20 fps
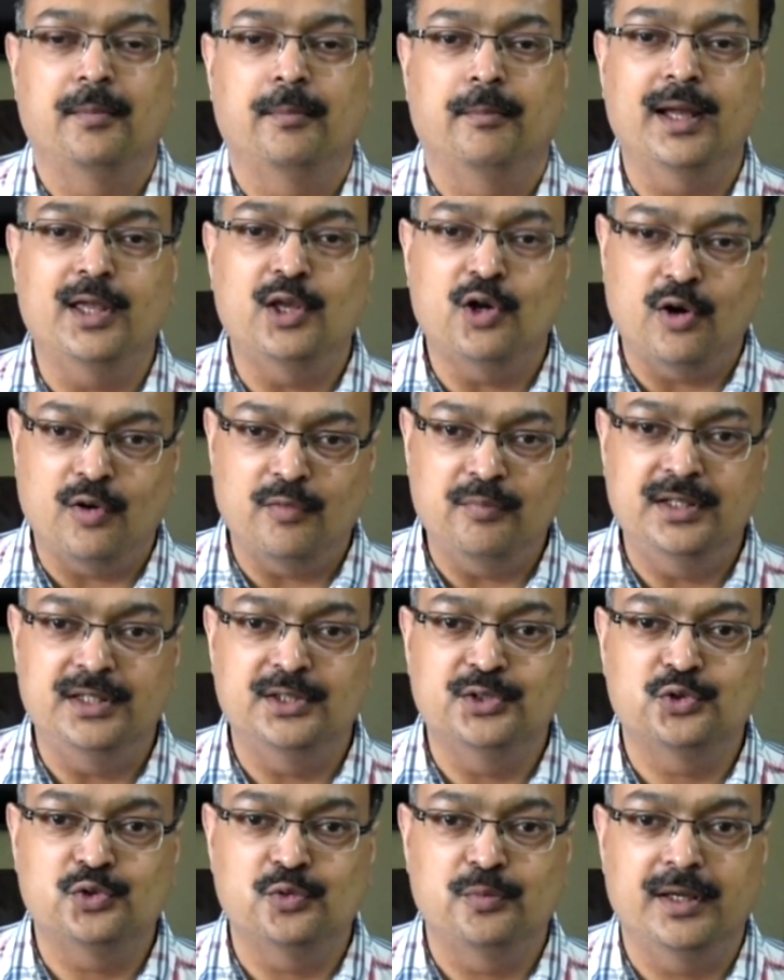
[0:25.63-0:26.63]
My hobby
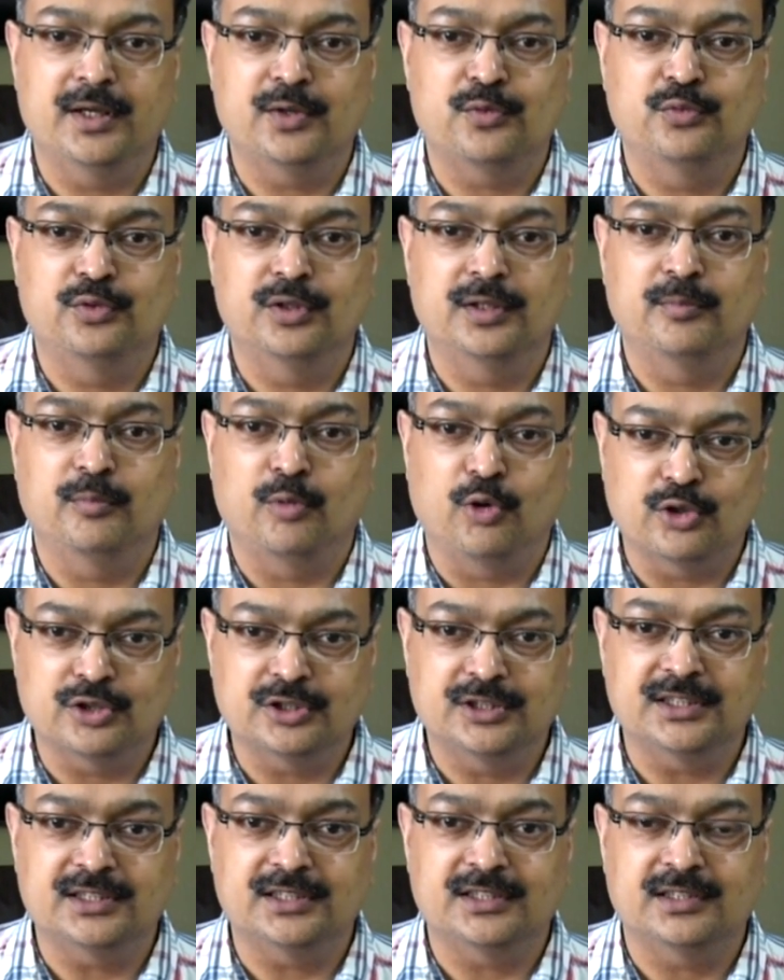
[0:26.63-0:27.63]
is to make wooden
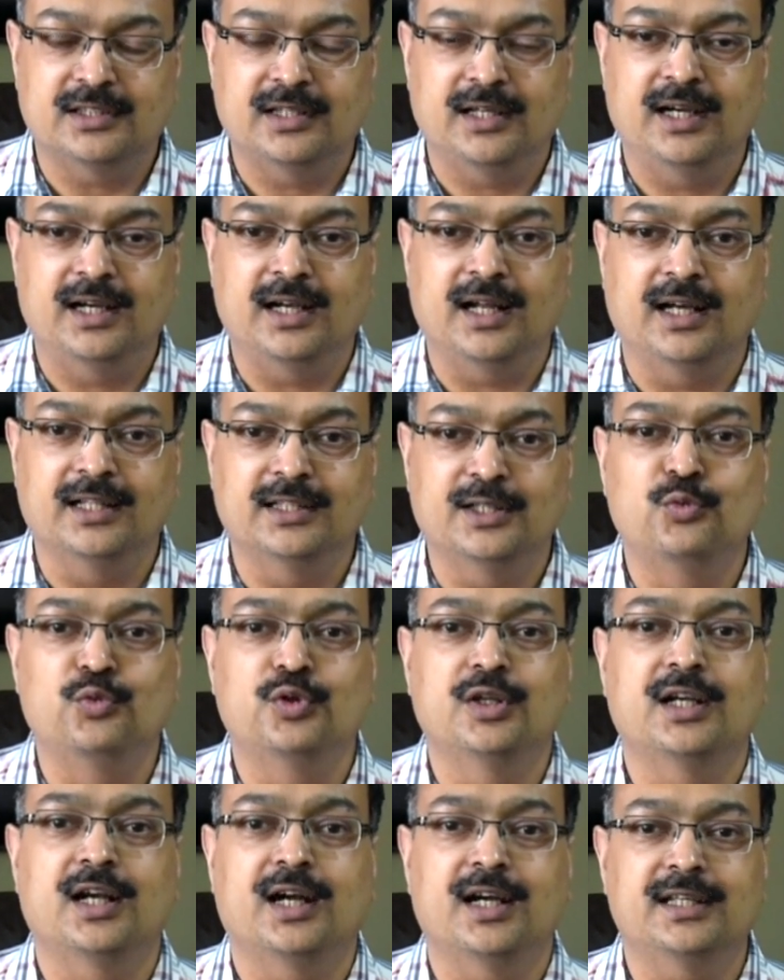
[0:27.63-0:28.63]
boxes and other
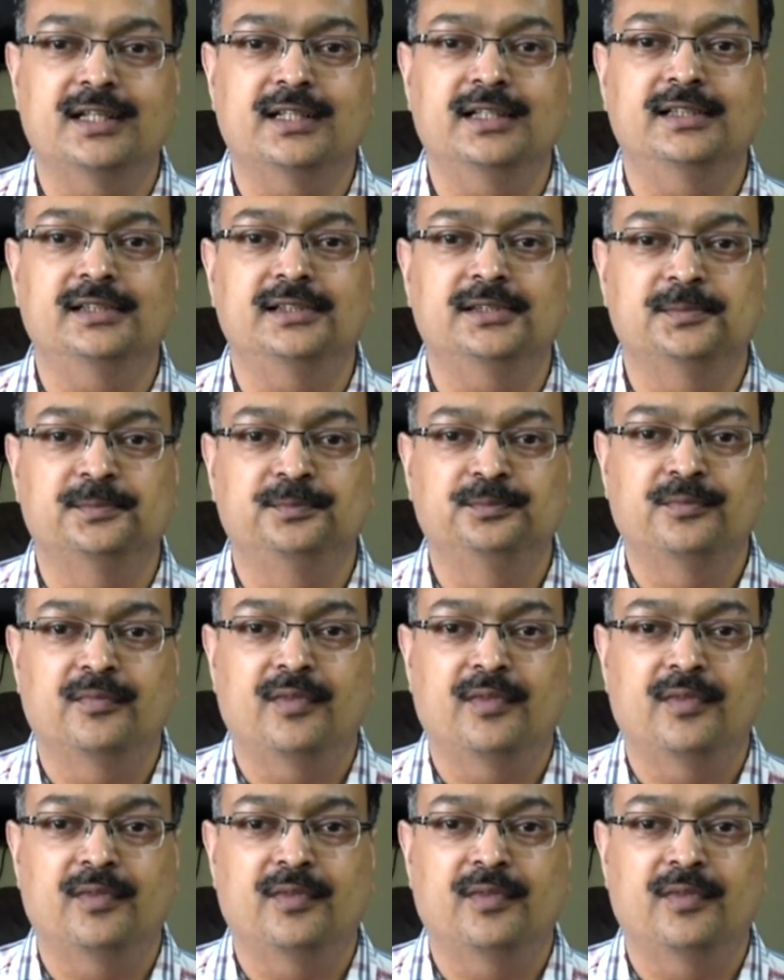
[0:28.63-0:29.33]
wooden articles